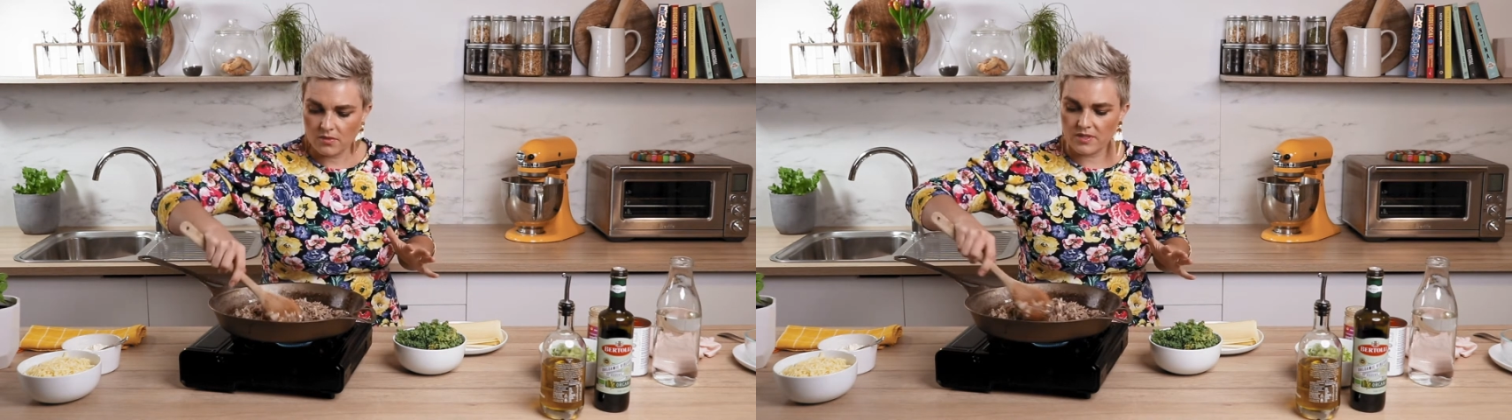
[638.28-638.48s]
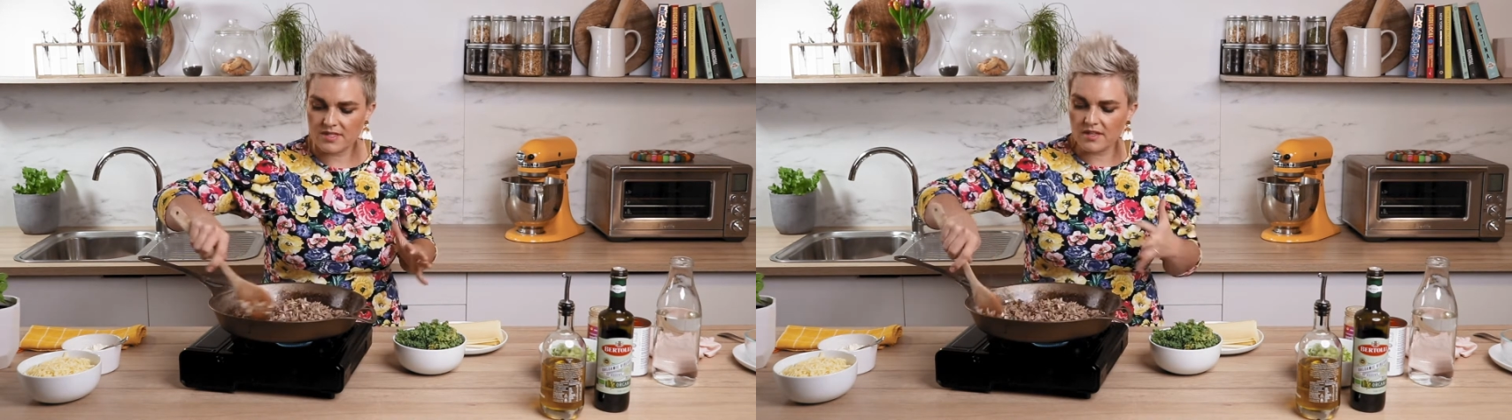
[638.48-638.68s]

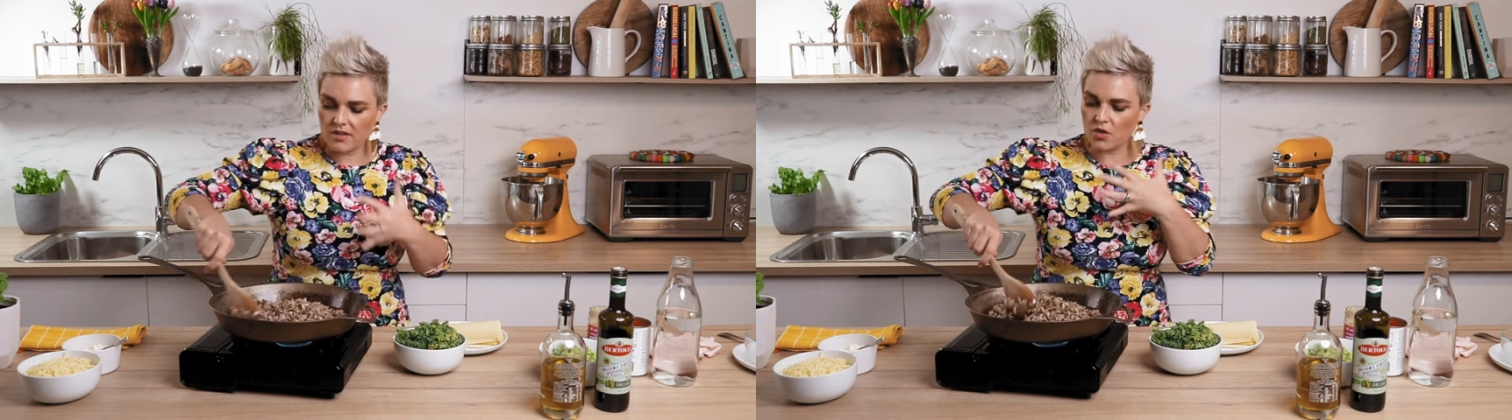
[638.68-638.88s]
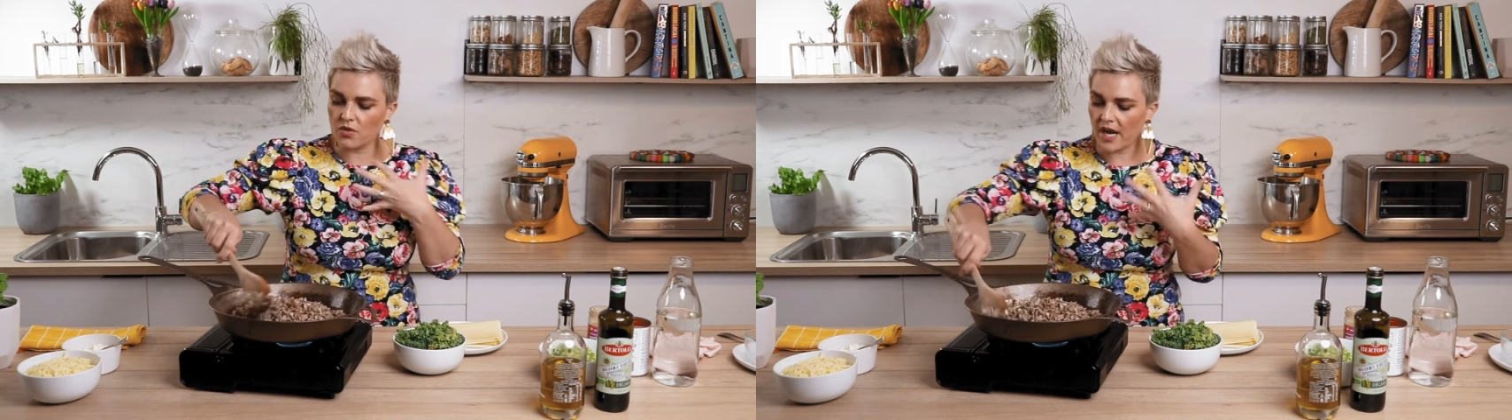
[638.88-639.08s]
Or is it
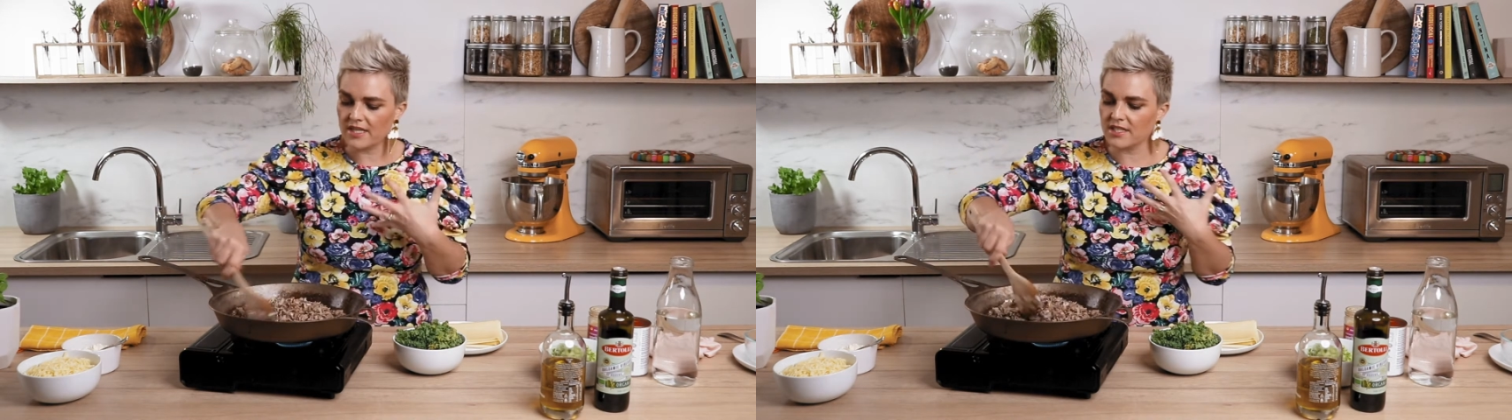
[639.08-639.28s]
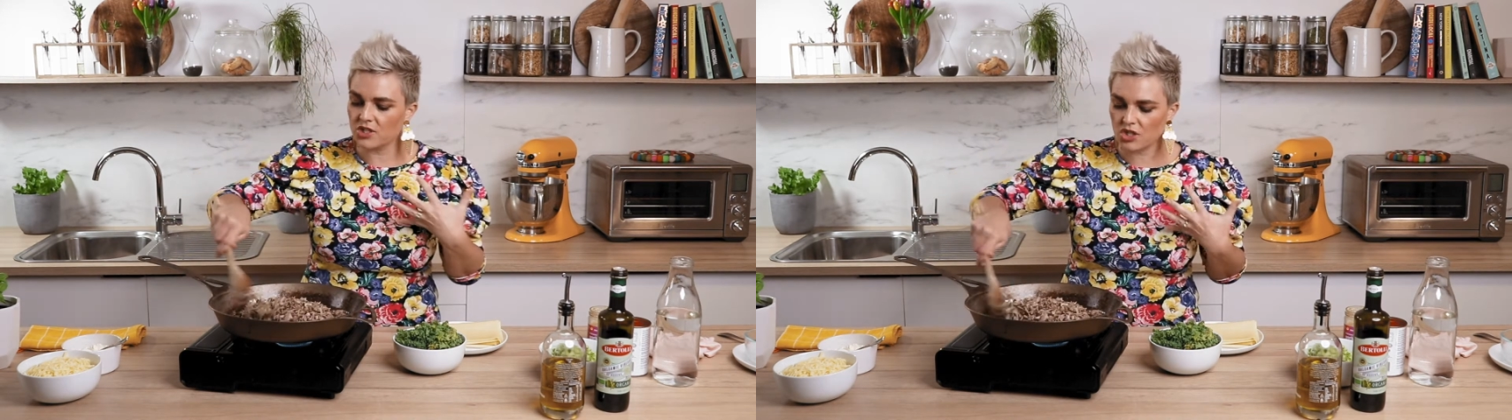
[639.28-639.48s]
the
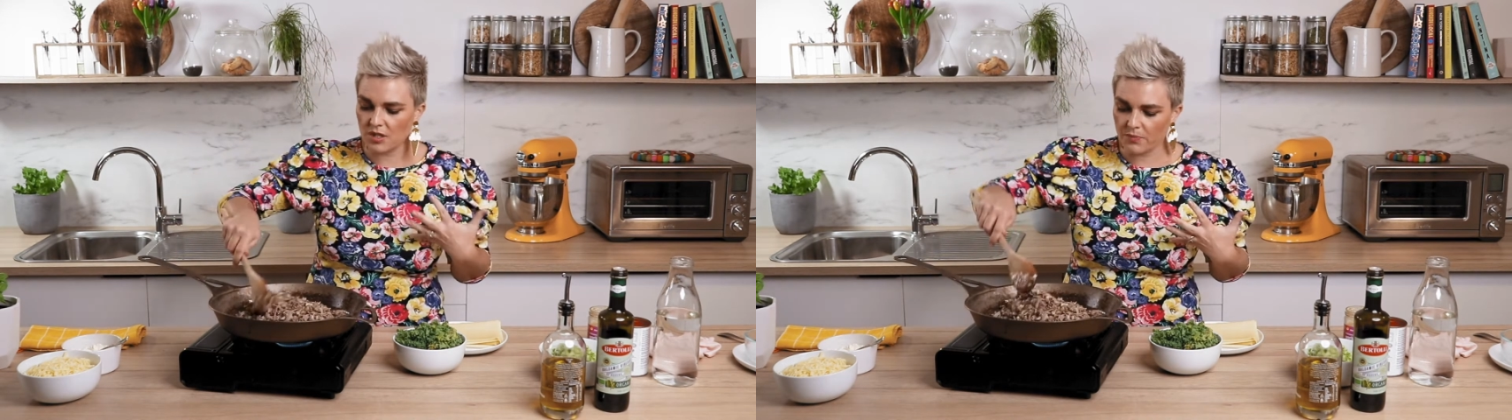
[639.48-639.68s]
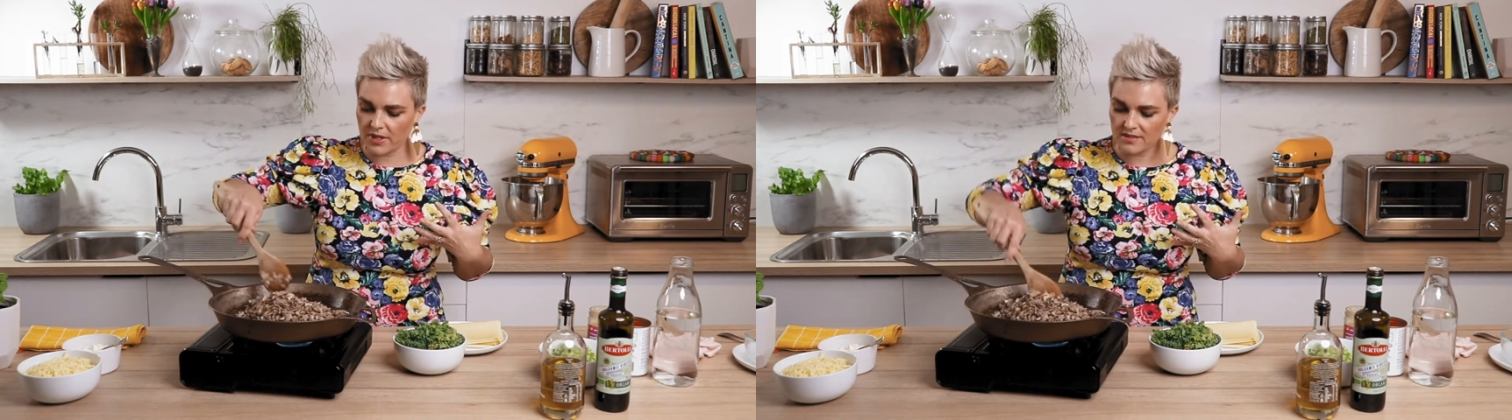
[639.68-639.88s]
great dish
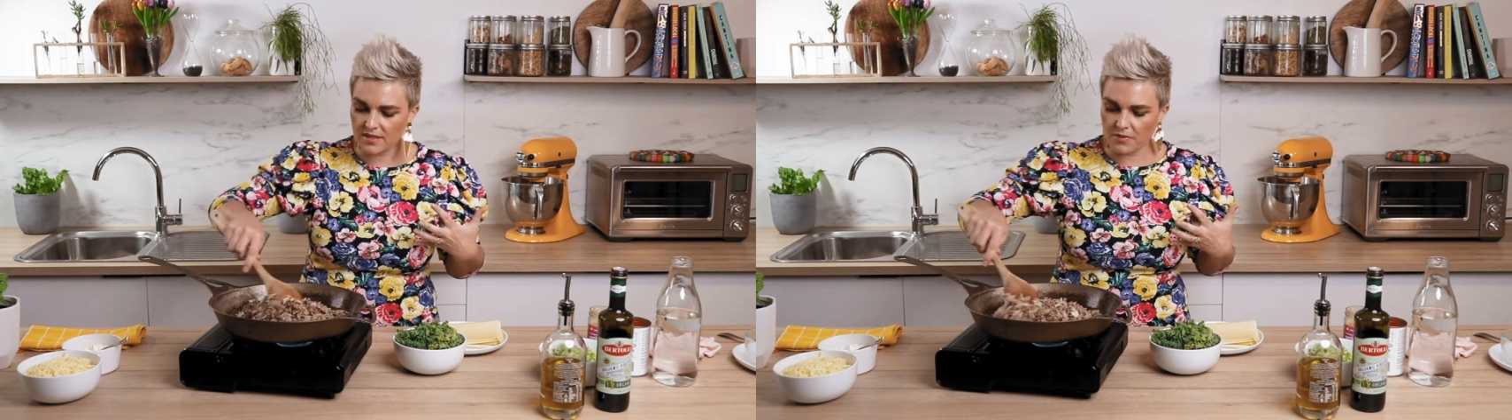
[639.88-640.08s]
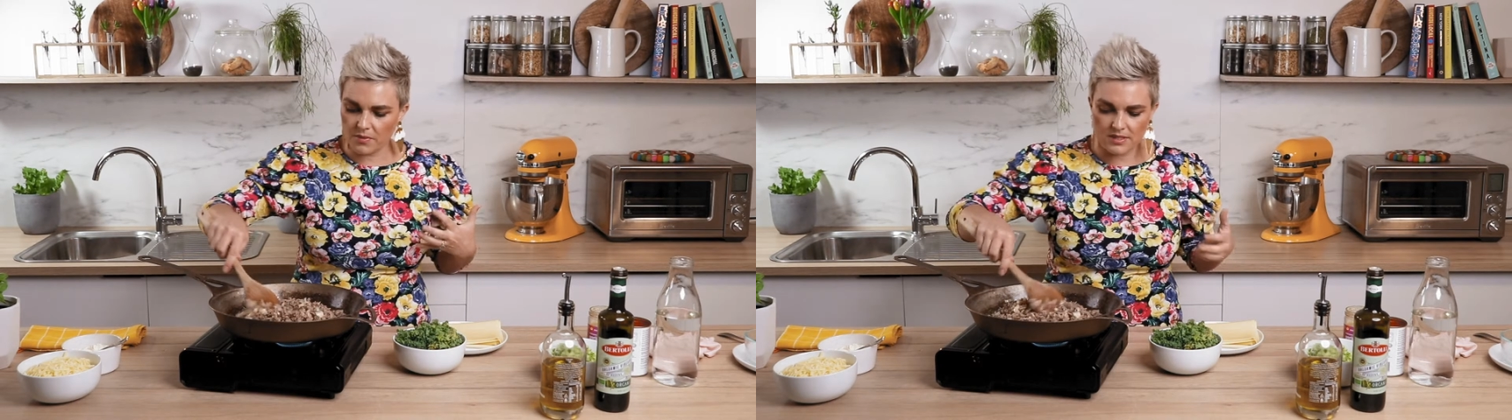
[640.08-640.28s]
that brings
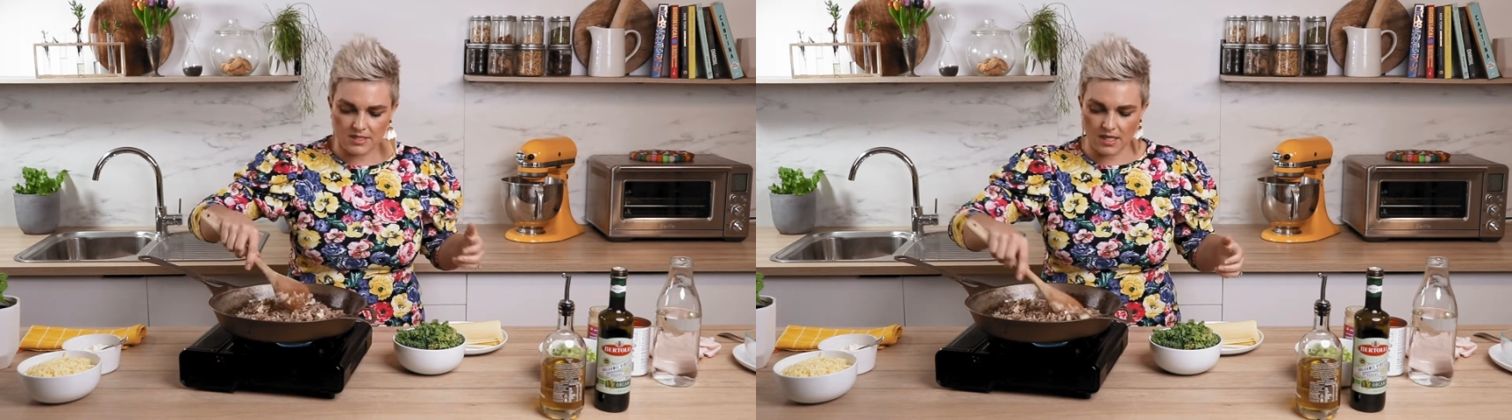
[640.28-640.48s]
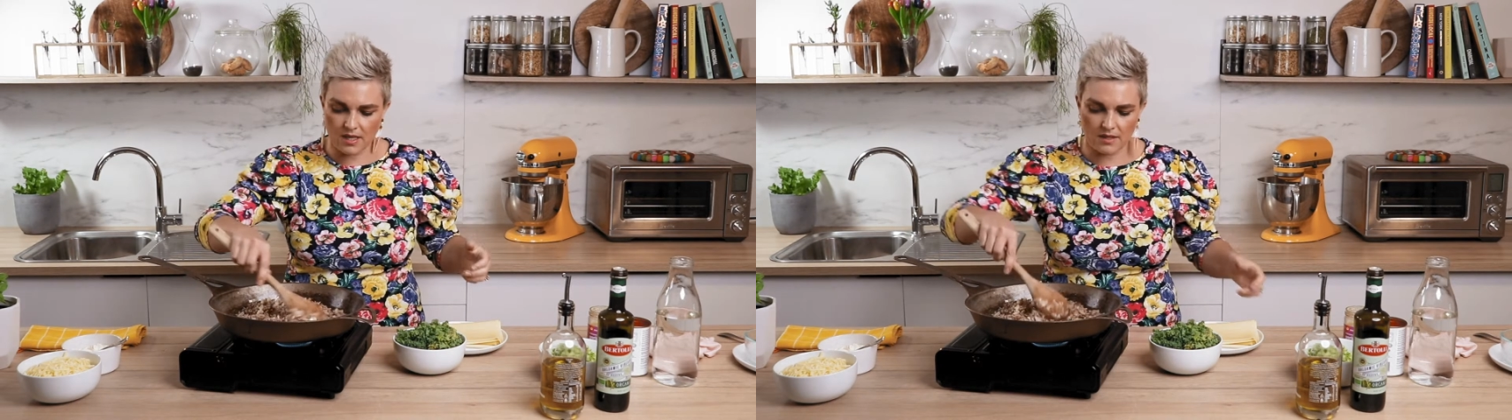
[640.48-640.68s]
everyone
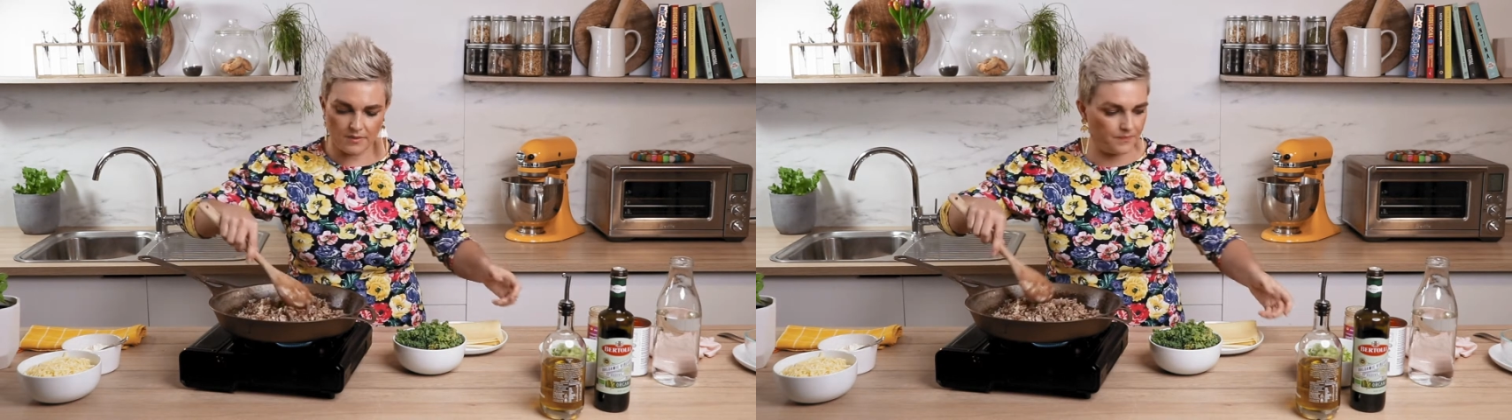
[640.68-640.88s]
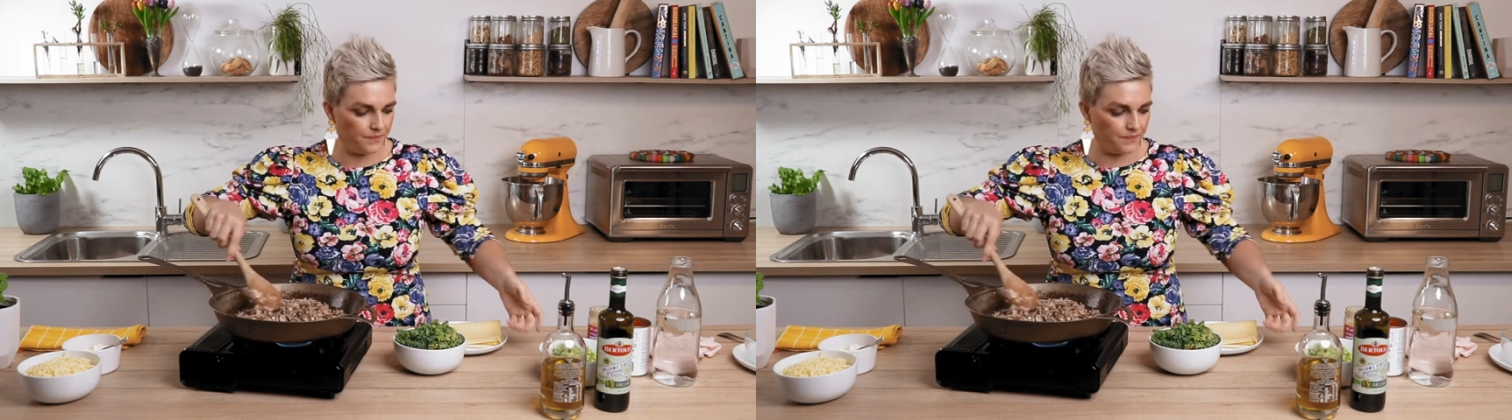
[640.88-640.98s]
together?